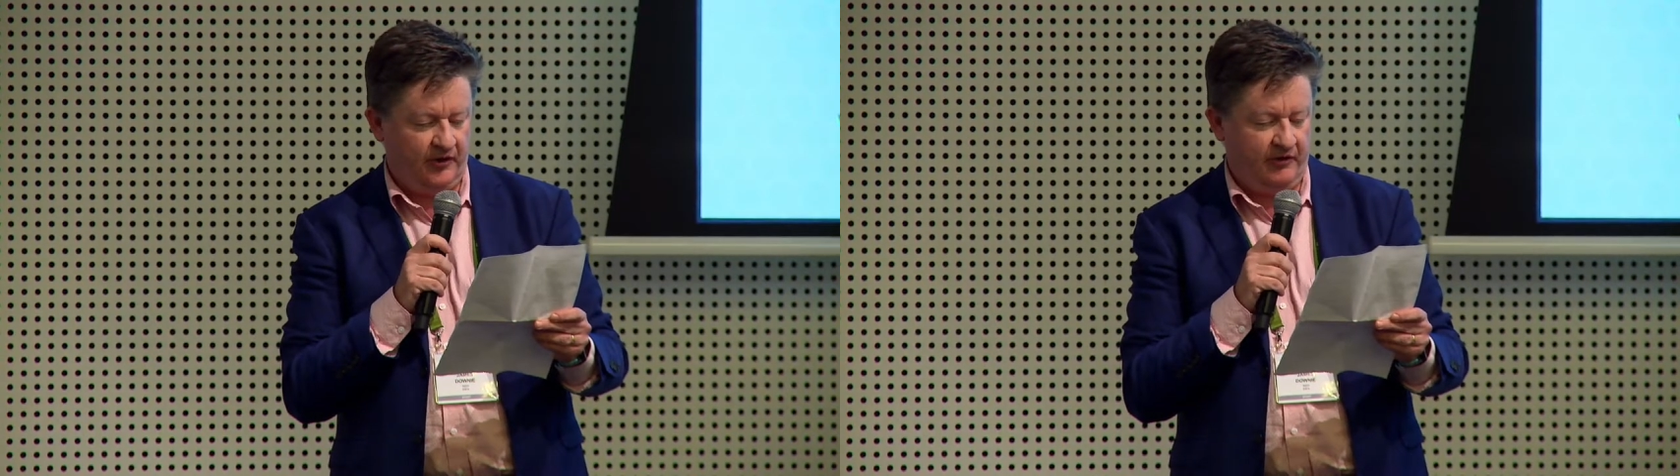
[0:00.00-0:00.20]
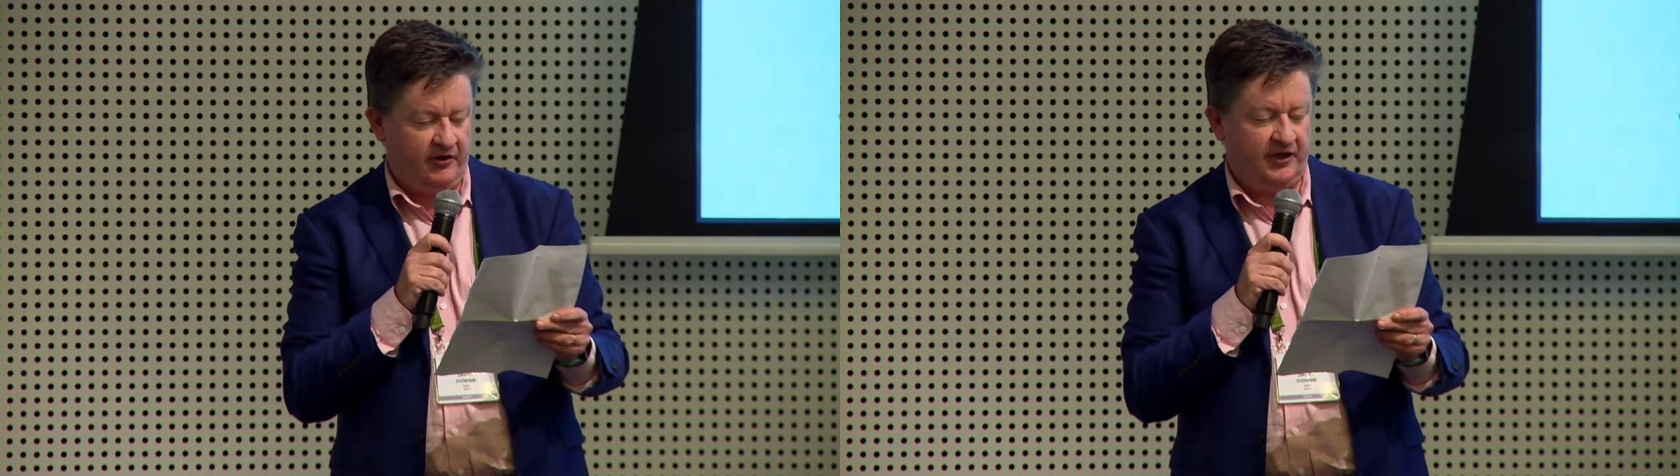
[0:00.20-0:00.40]

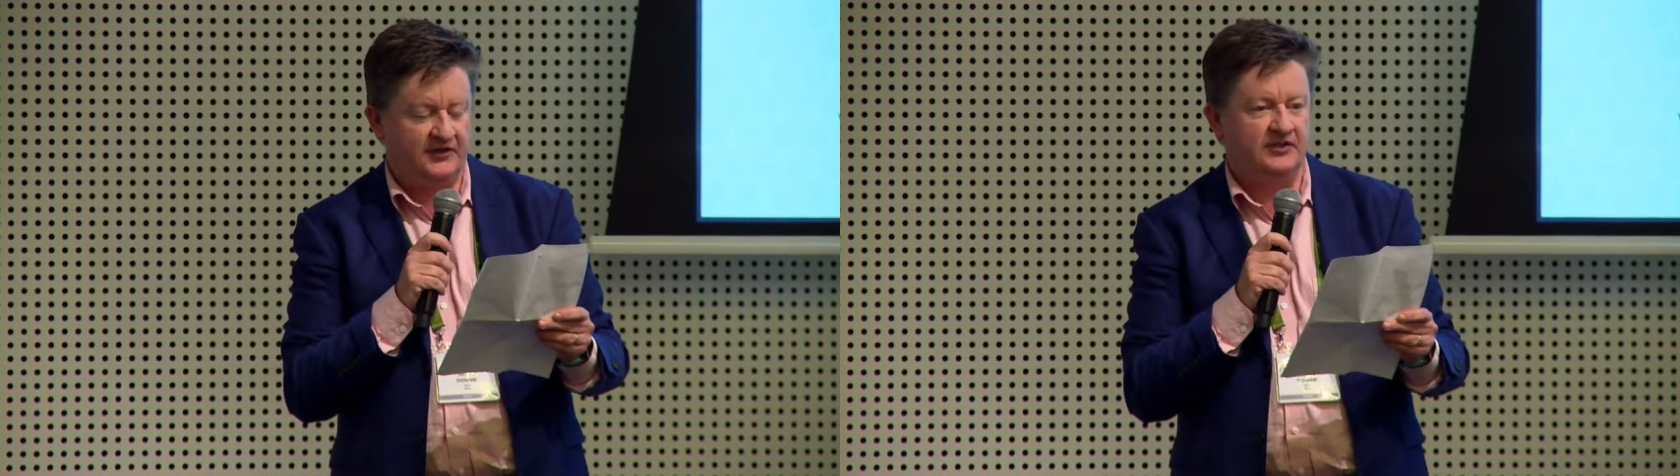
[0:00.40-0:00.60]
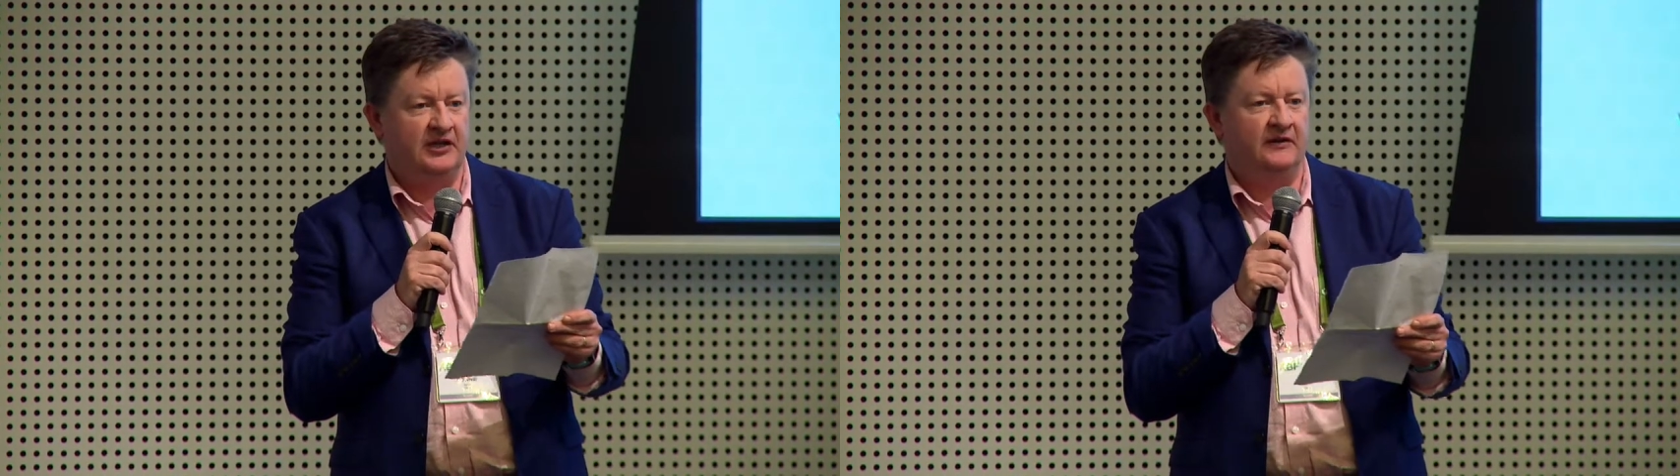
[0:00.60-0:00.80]

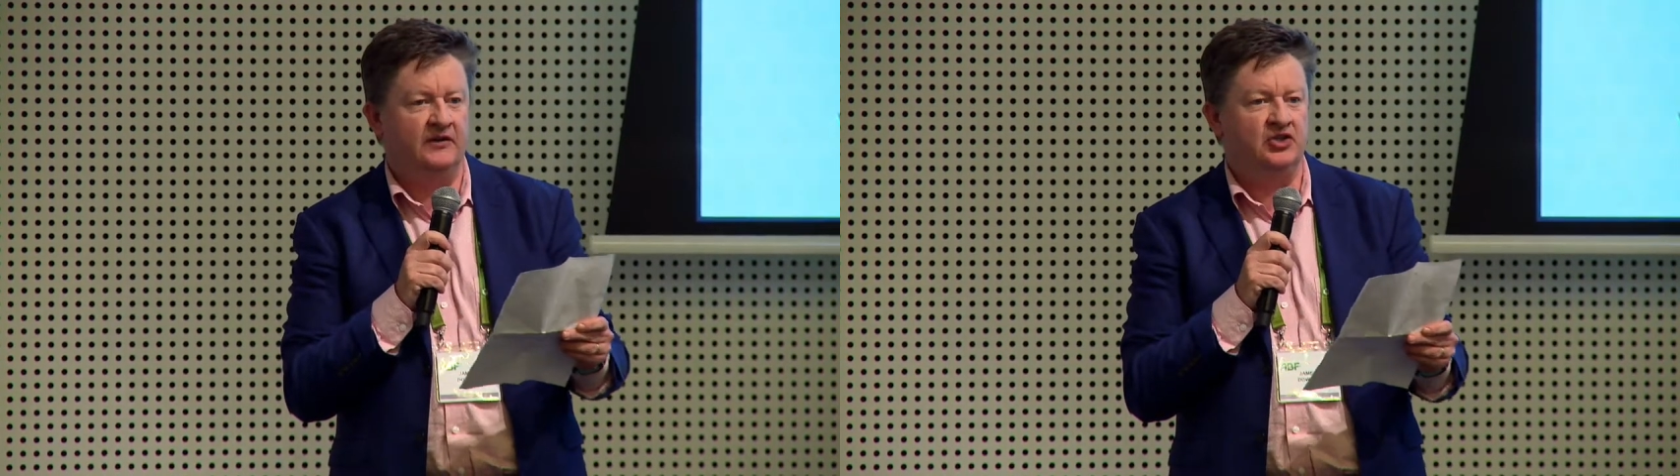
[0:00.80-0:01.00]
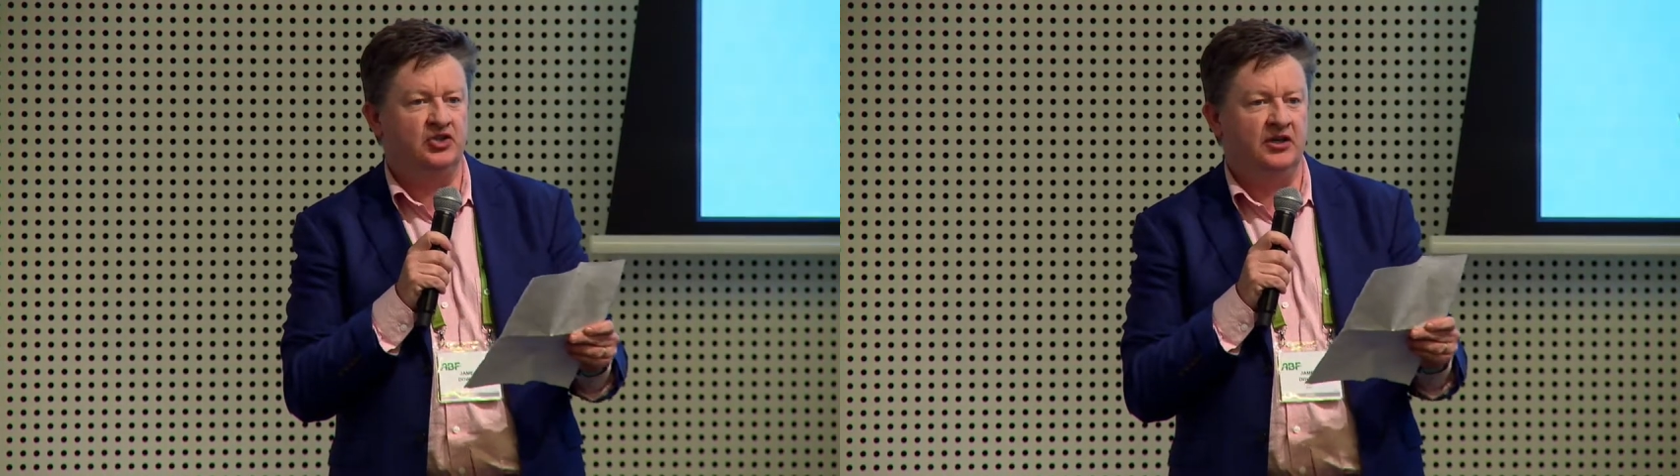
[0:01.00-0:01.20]
Aranex again
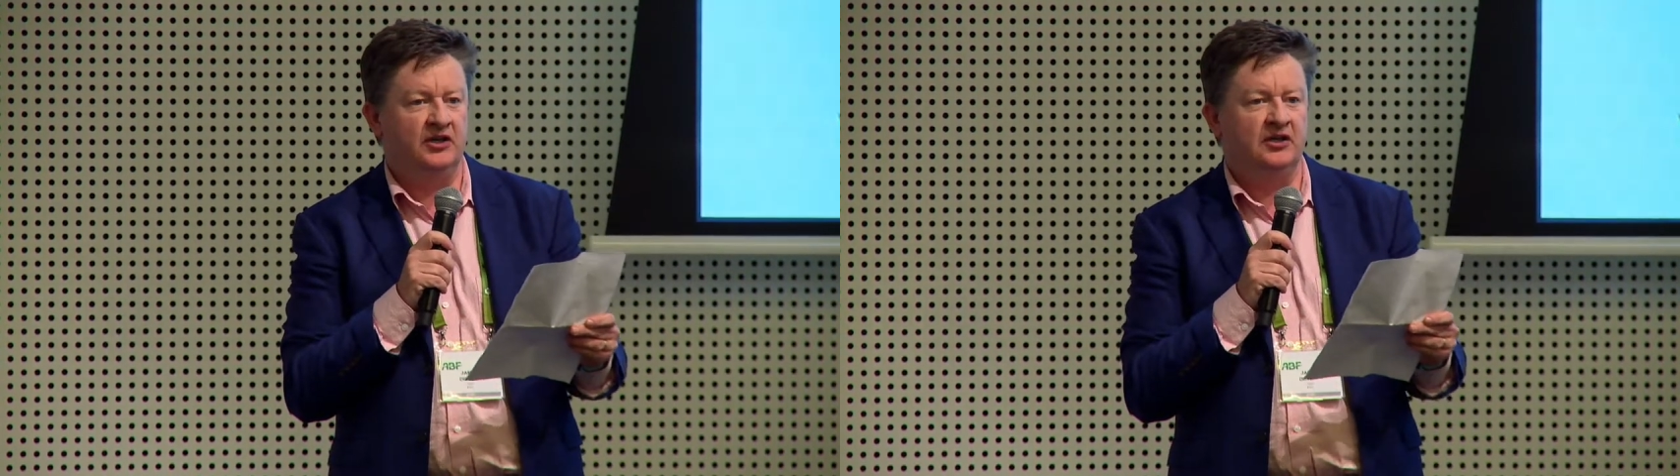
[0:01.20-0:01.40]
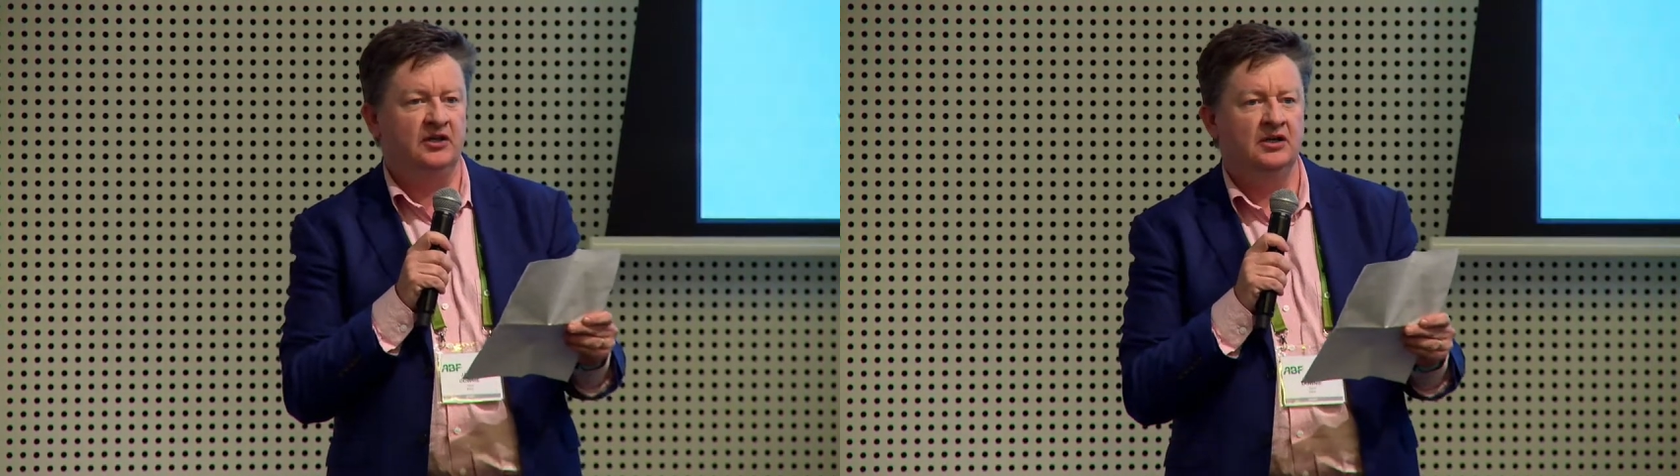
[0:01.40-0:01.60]
this
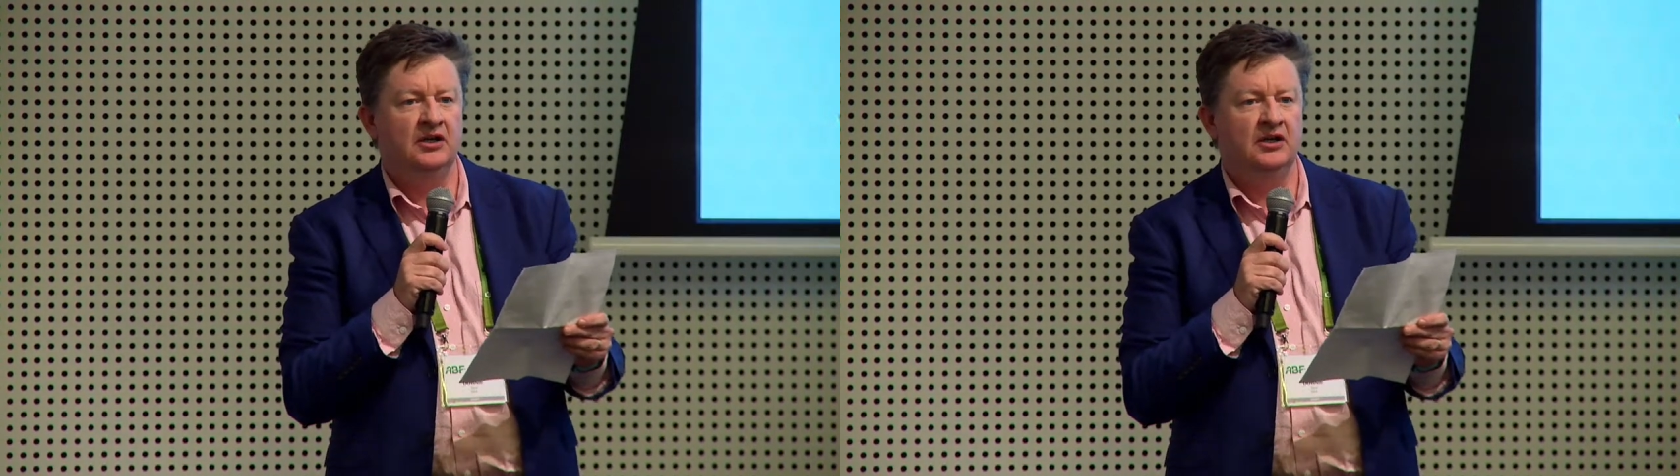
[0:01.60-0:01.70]
year